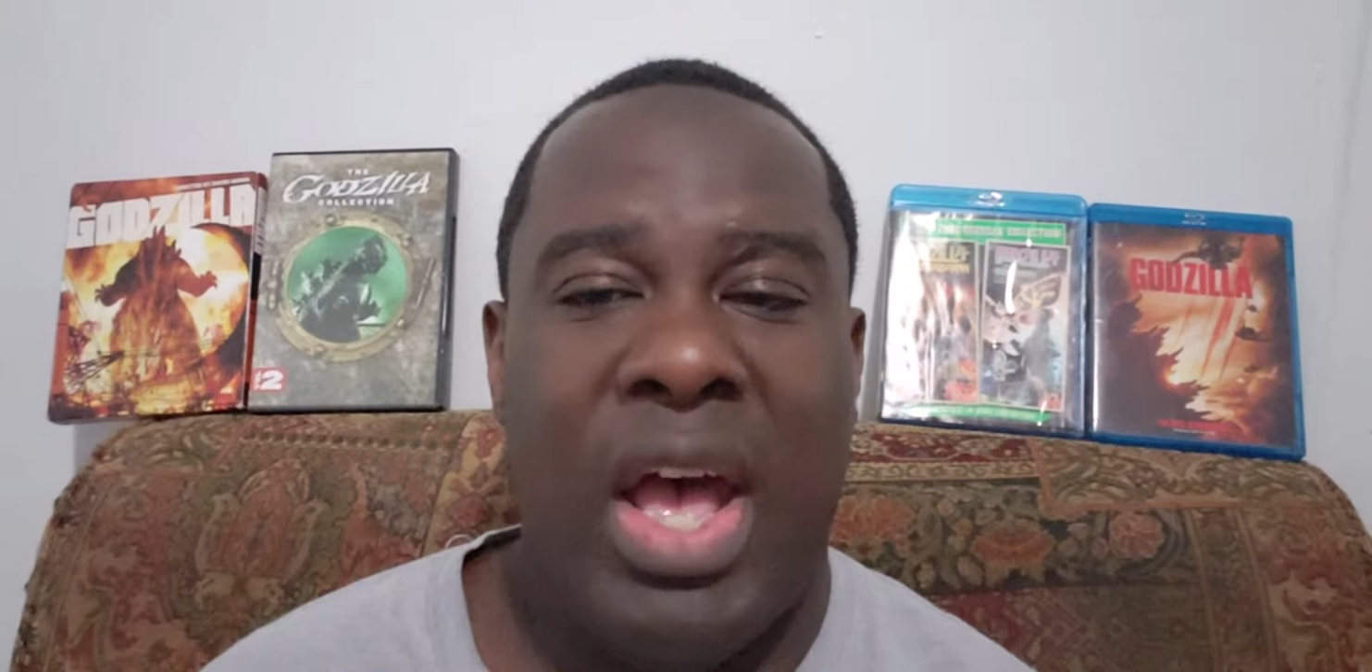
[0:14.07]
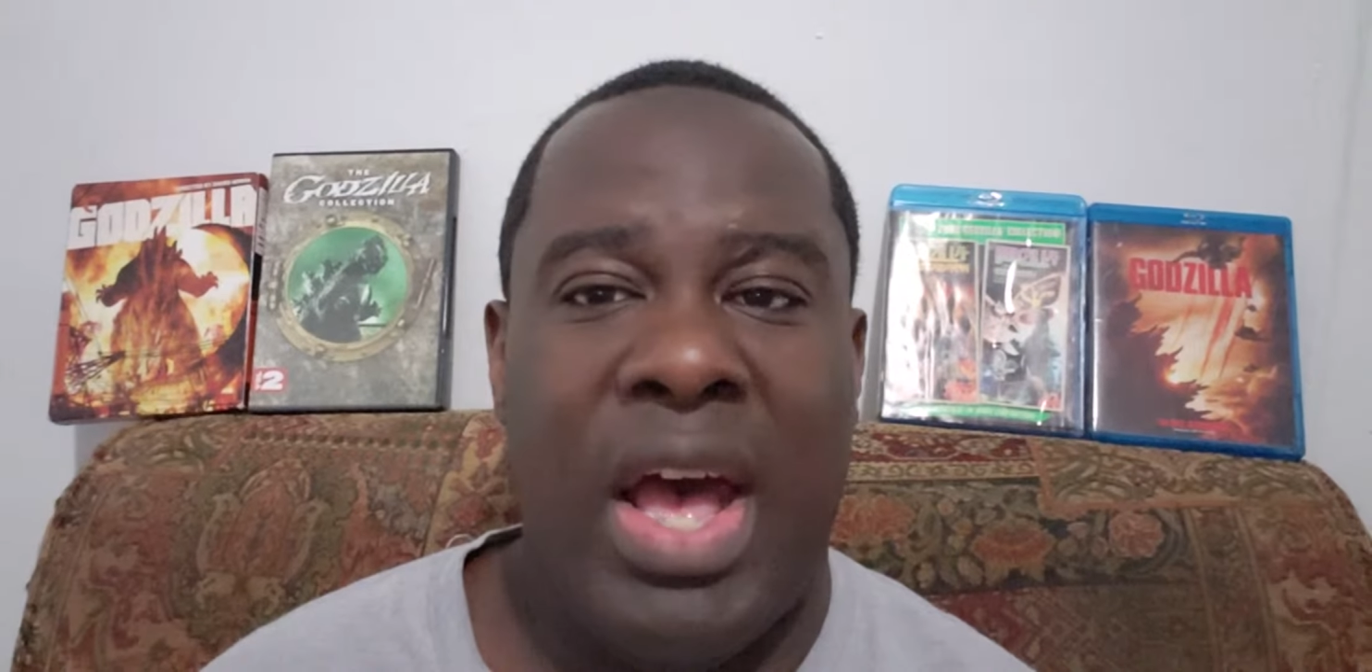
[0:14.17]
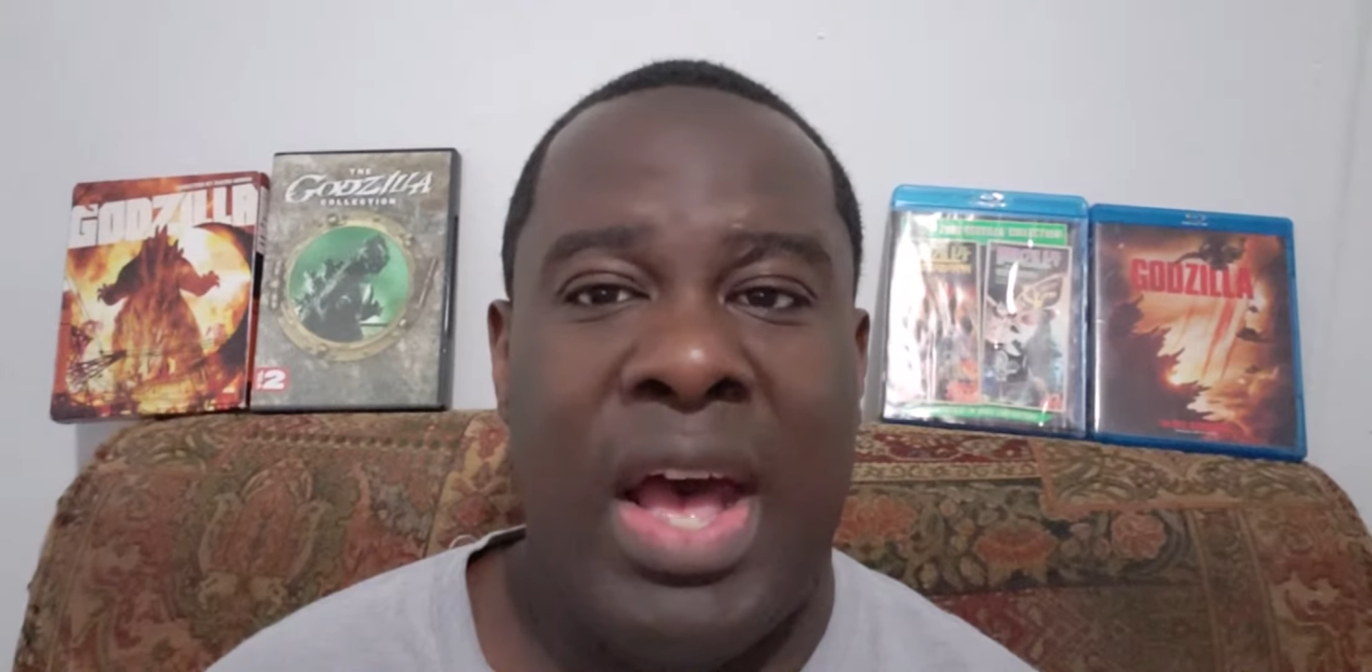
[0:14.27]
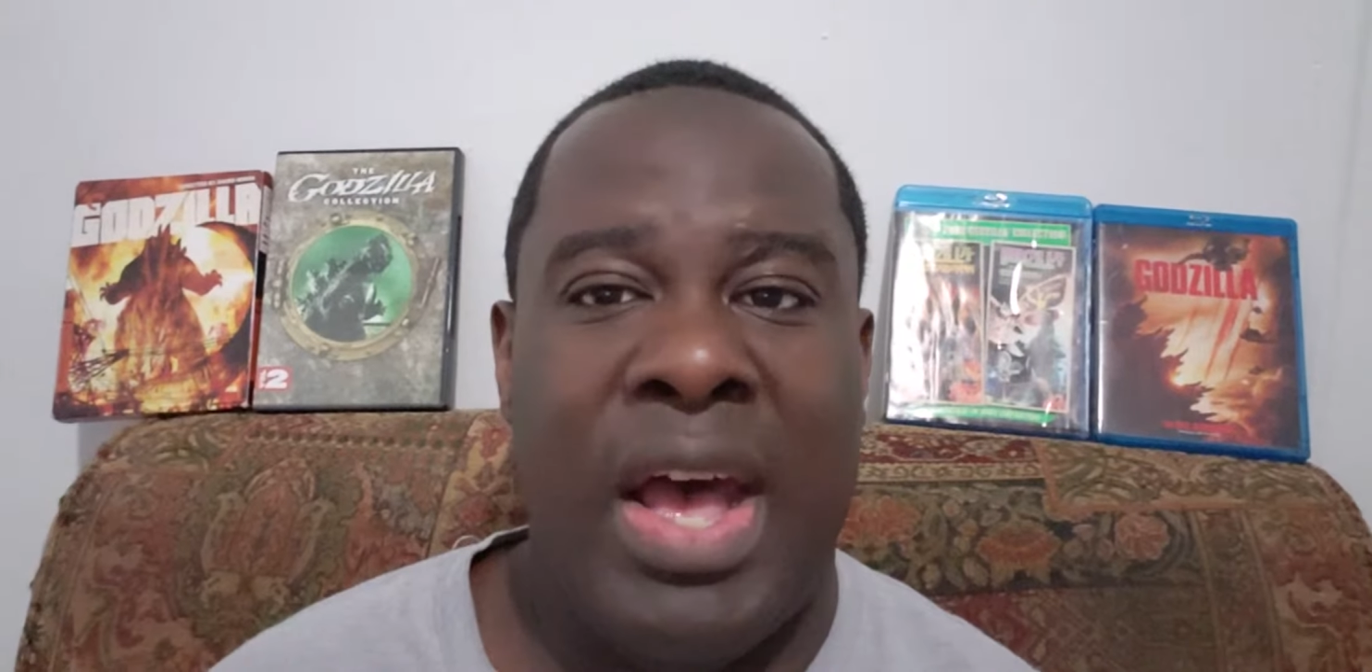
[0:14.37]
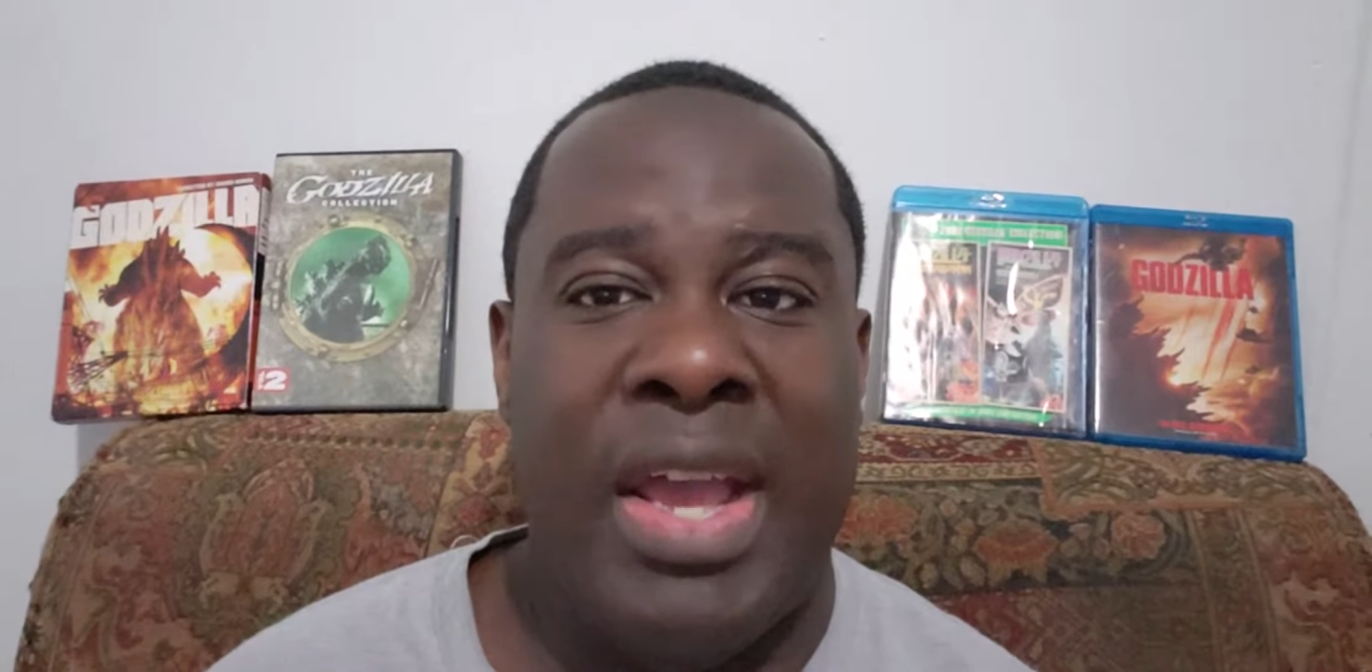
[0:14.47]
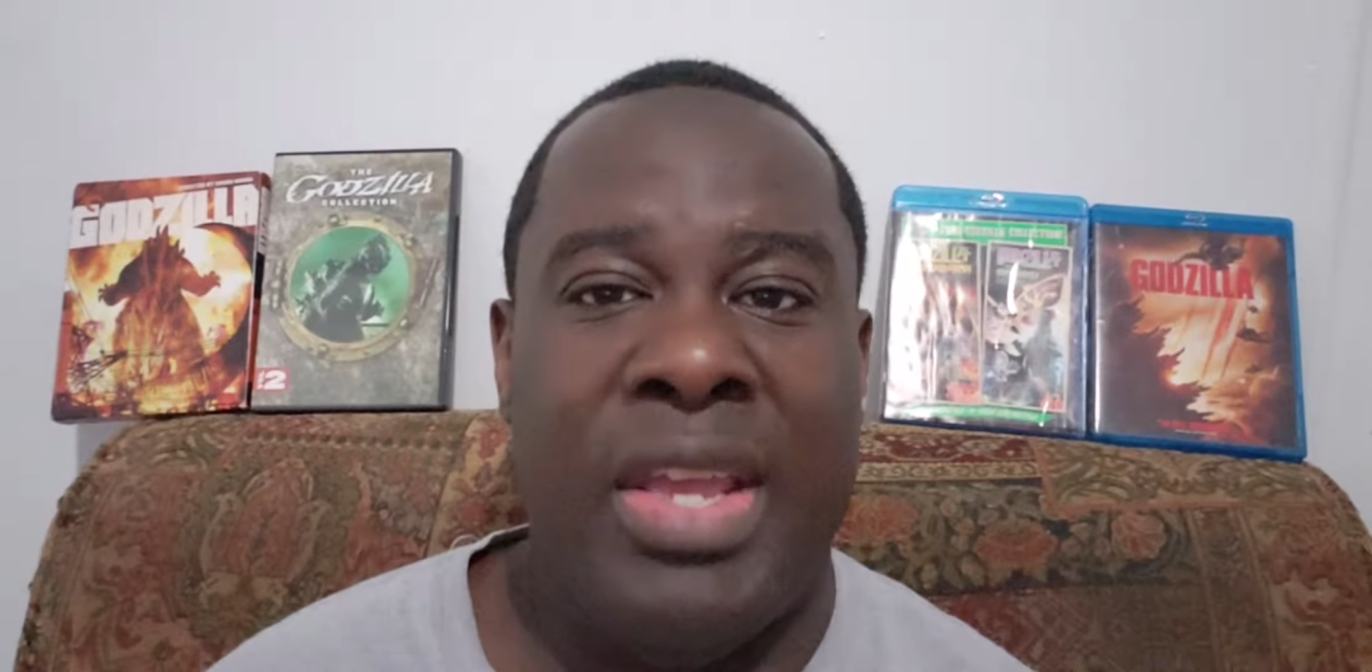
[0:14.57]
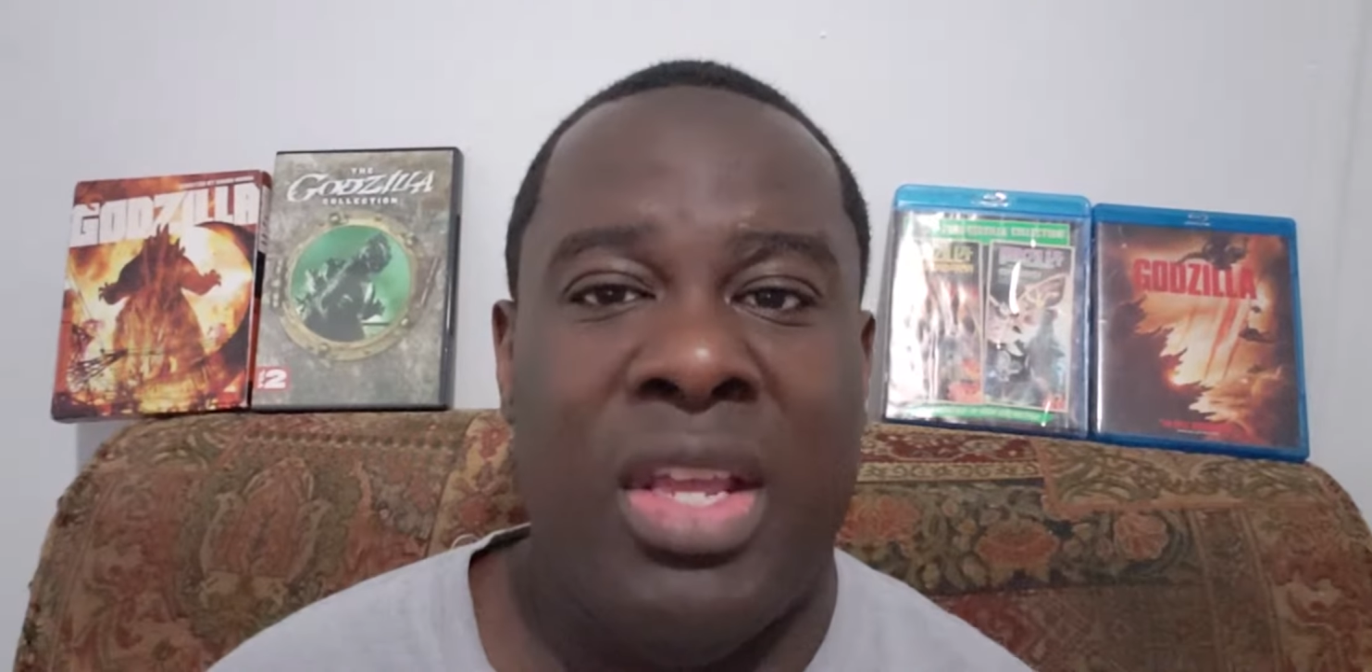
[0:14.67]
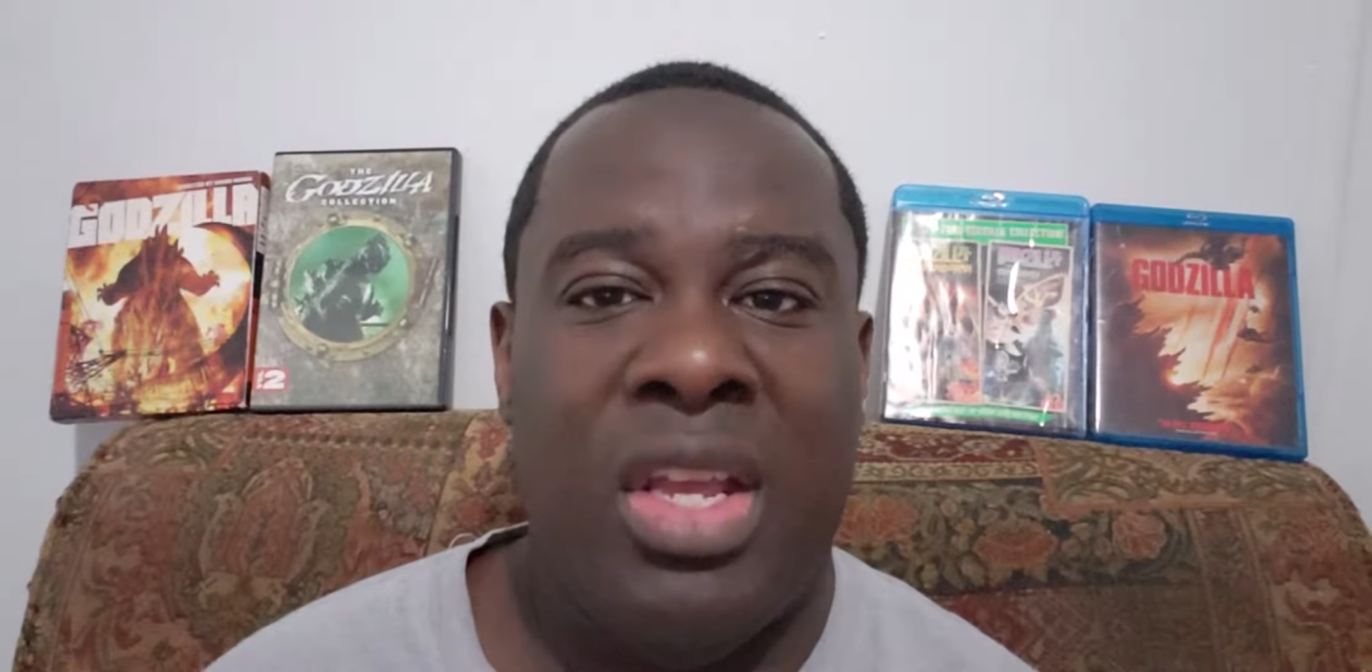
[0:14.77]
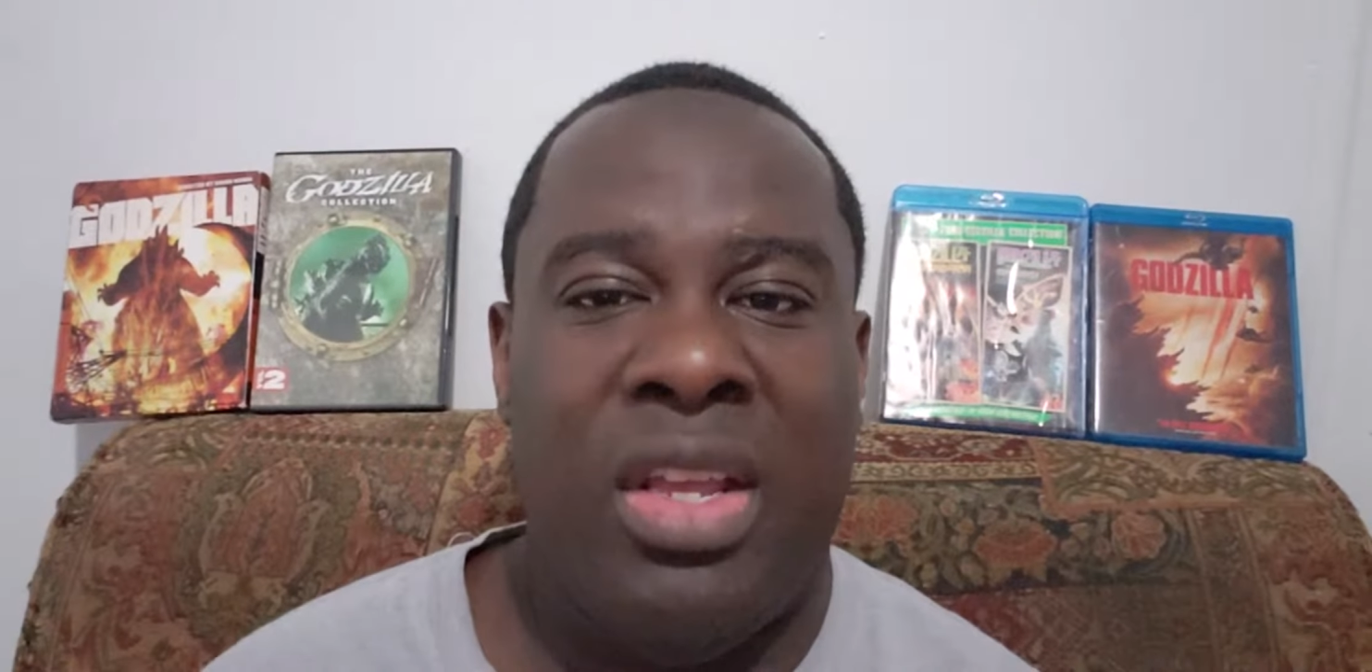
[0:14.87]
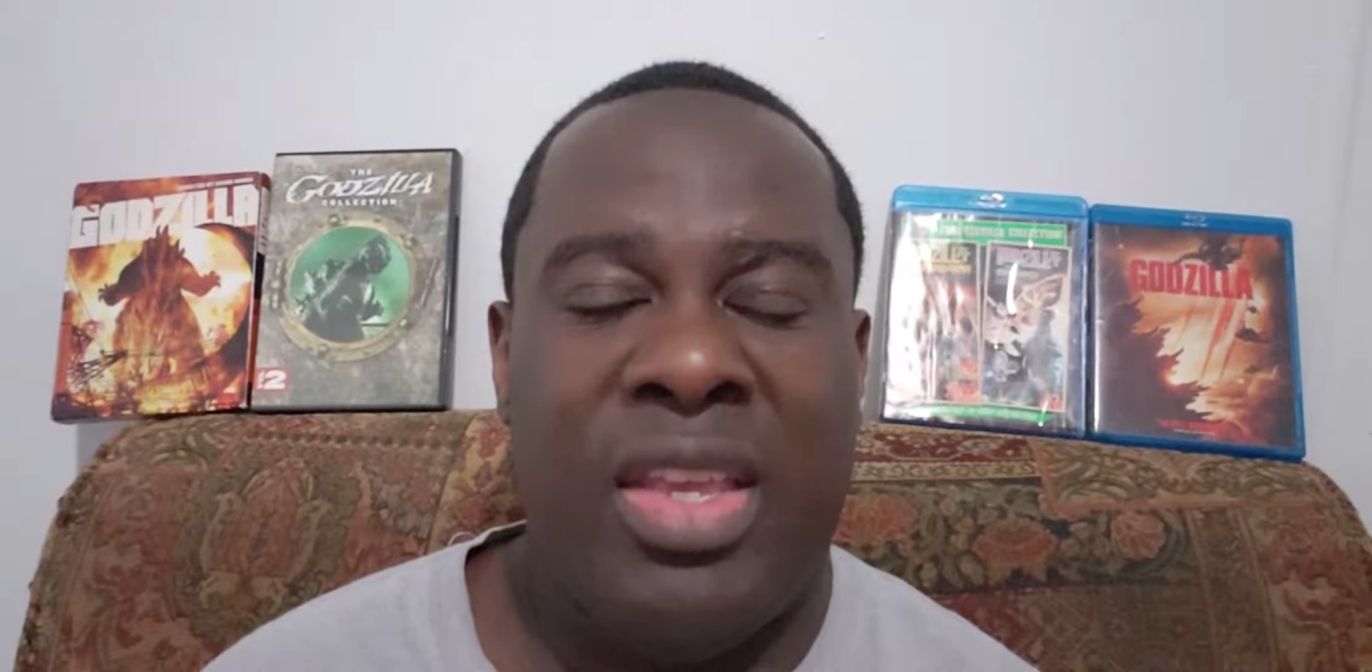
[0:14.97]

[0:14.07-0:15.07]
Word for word: I